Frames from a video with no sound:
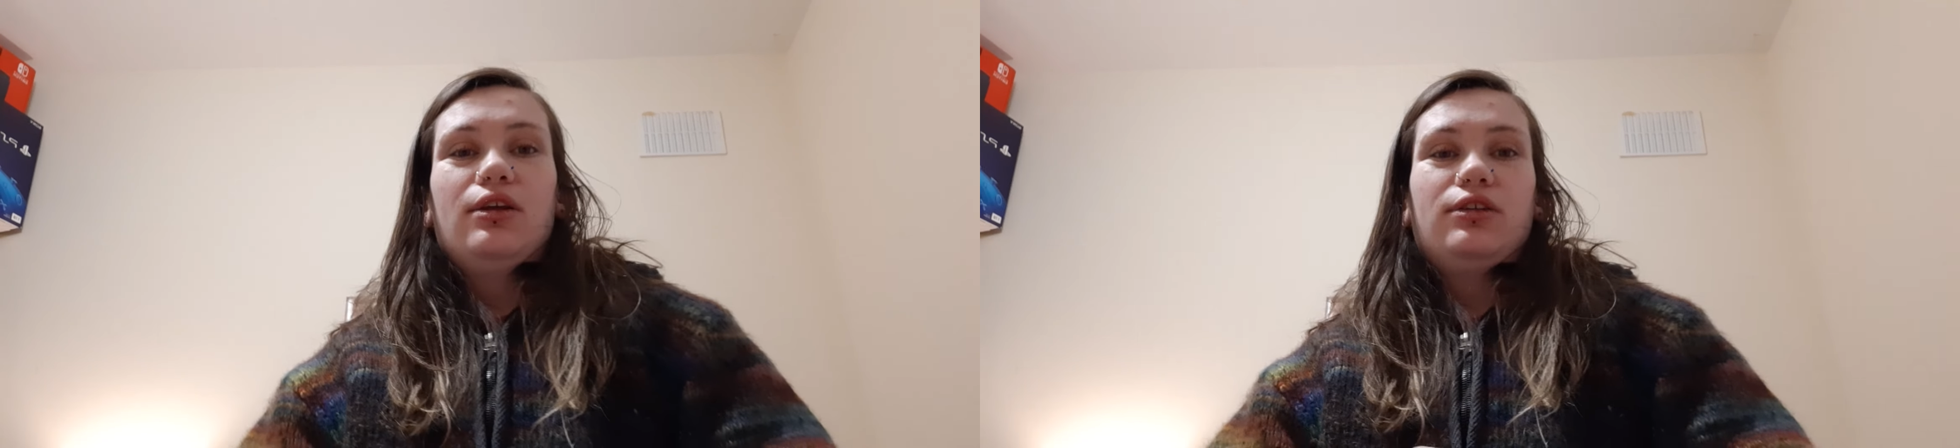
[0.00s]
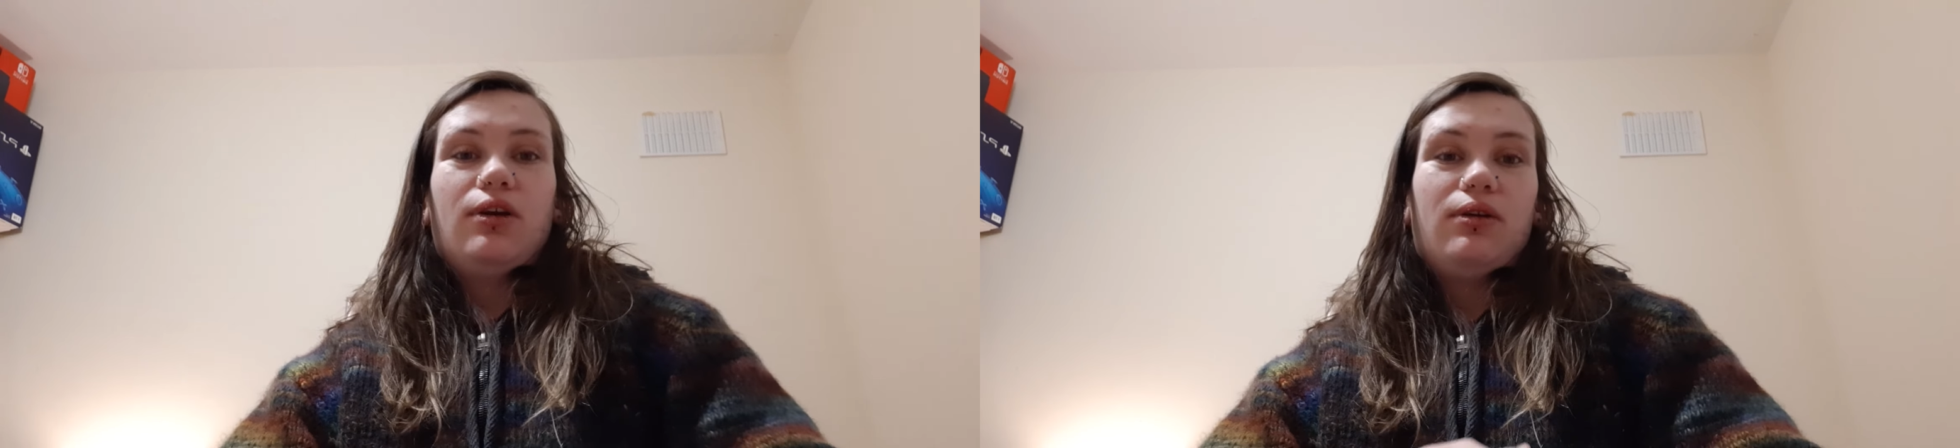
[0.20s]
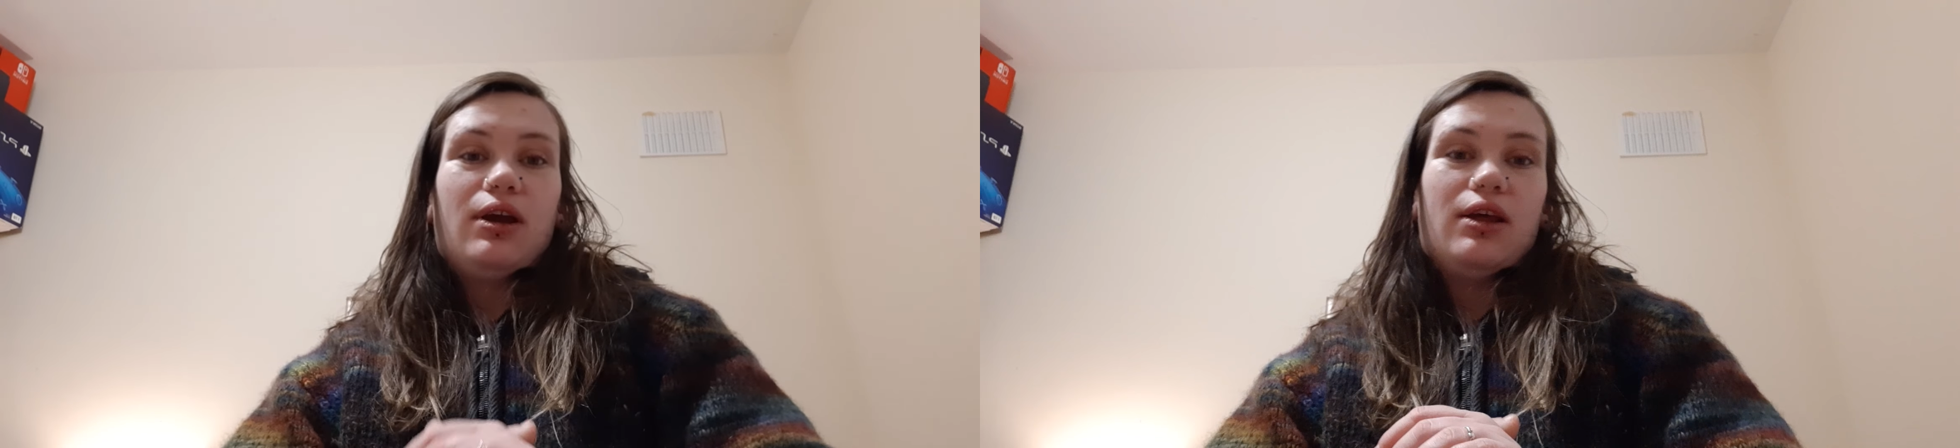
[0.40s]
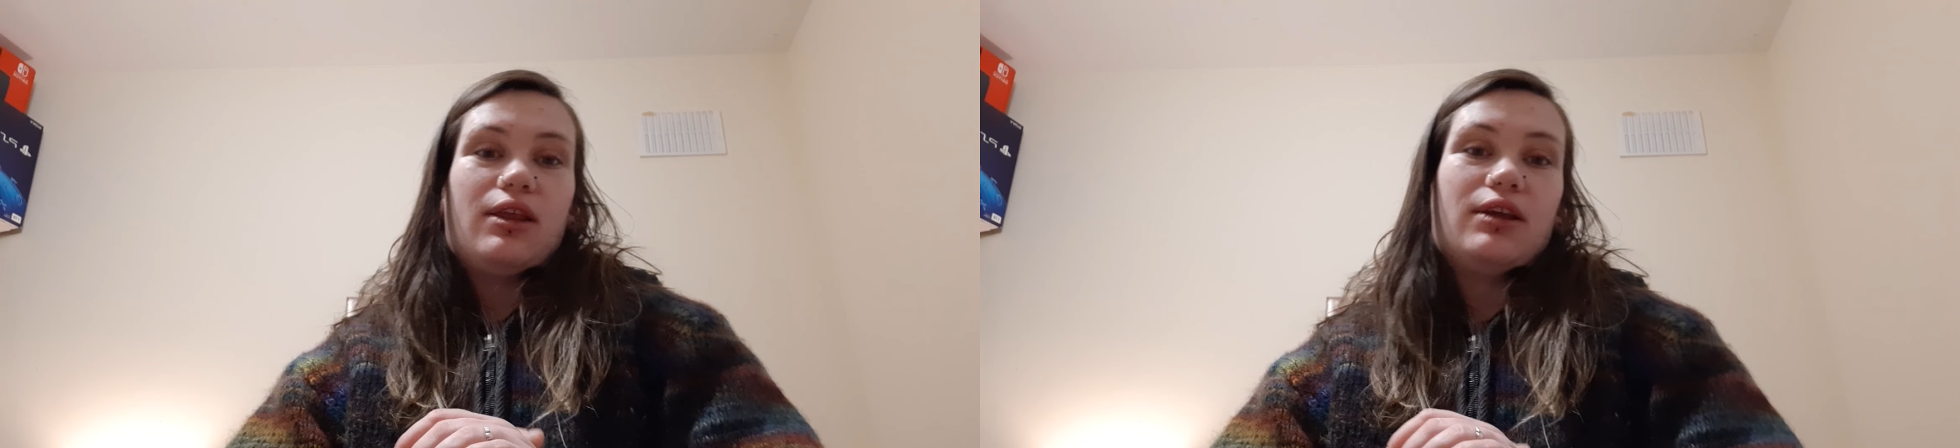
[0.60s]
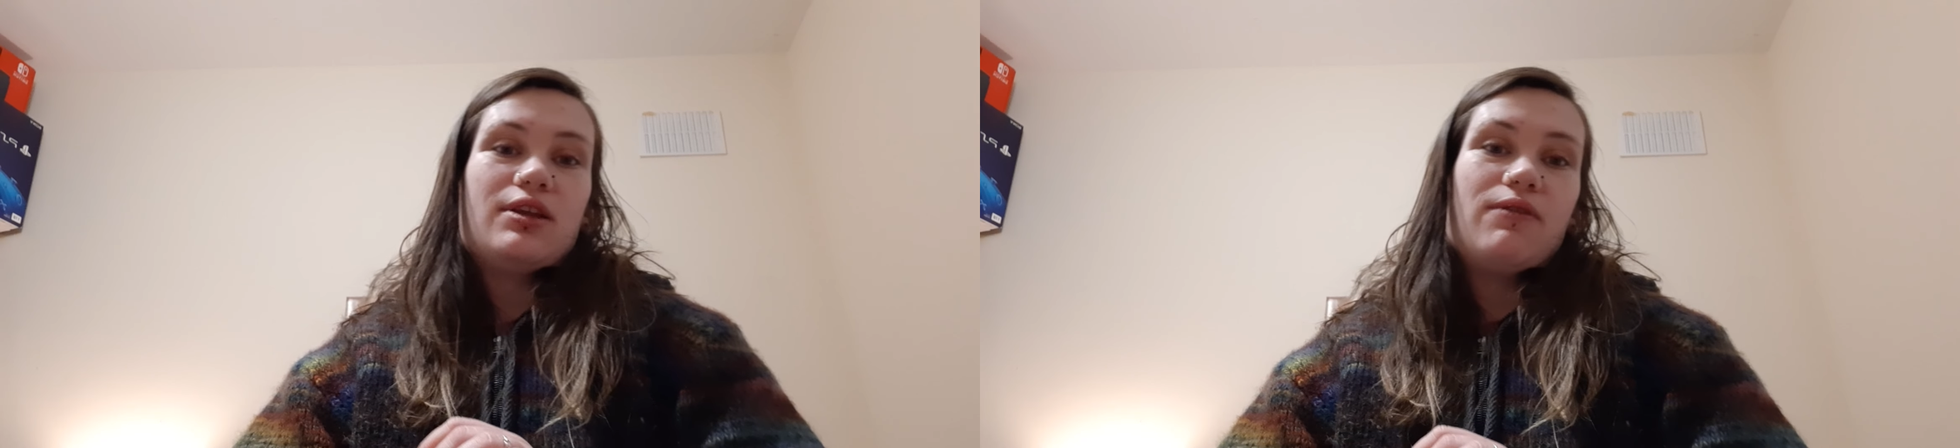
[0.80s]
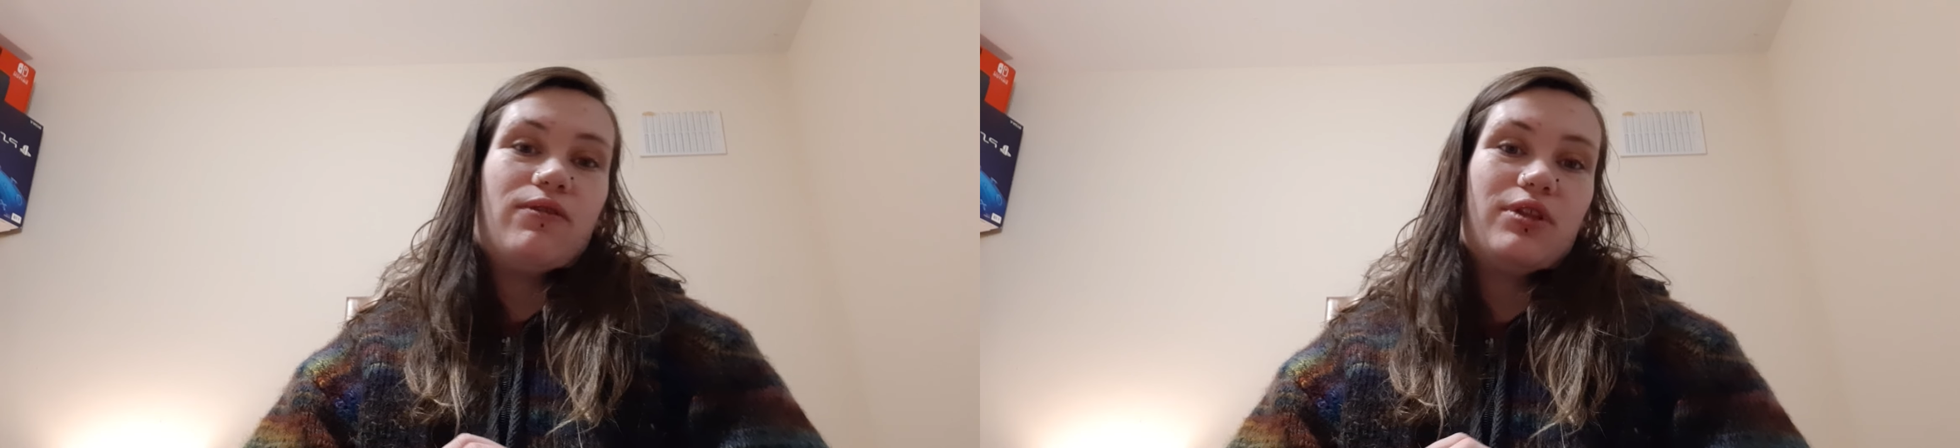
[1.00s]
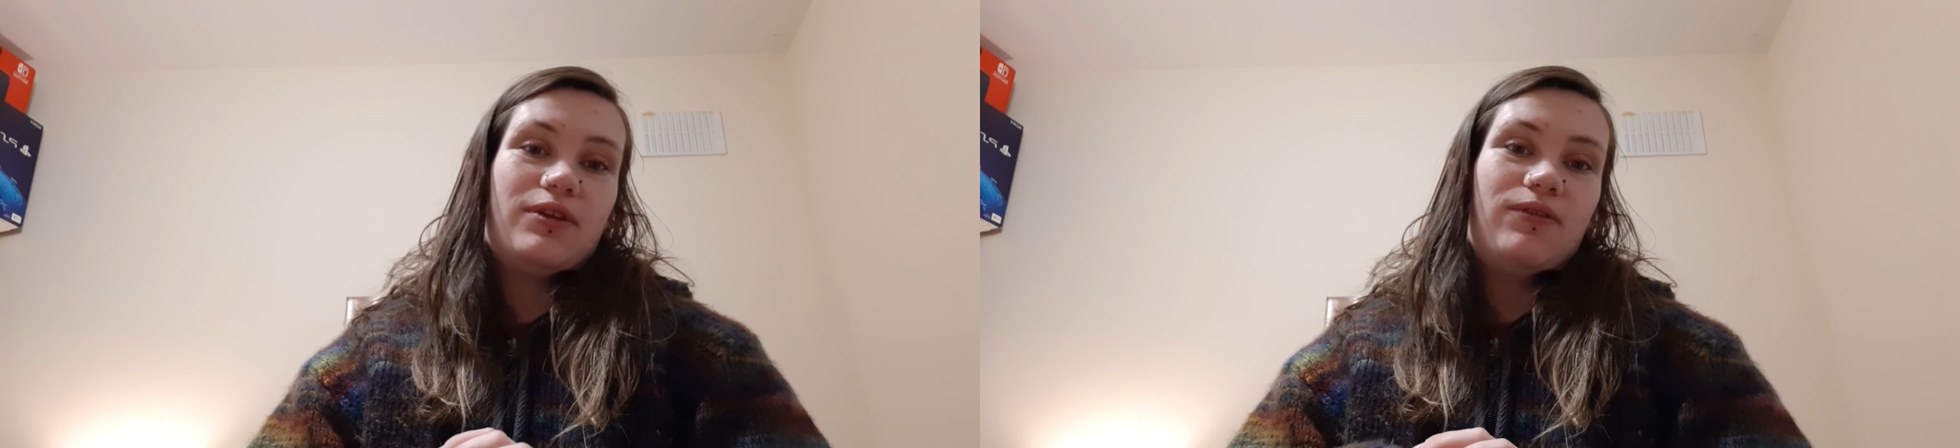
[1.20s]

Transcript: So yeah, that's it for this